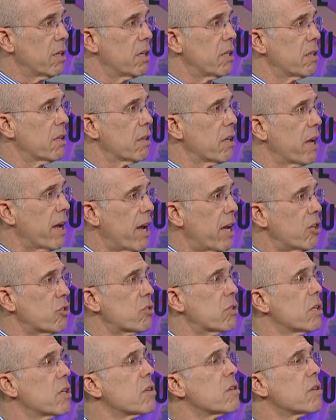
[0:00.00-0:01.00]
in the
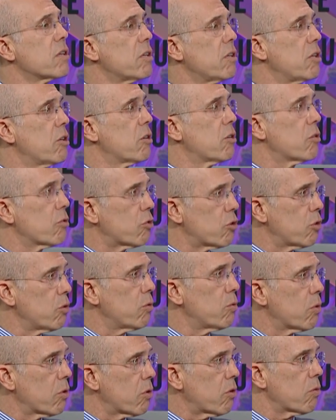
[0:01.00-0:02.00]
last year,
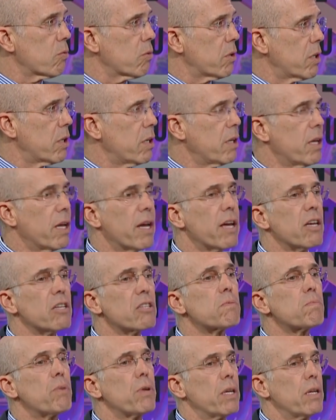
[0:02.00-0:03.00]
two or three,
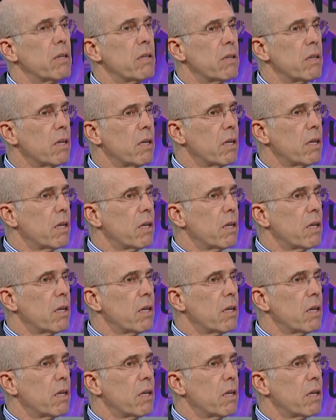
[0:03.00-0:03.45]
has been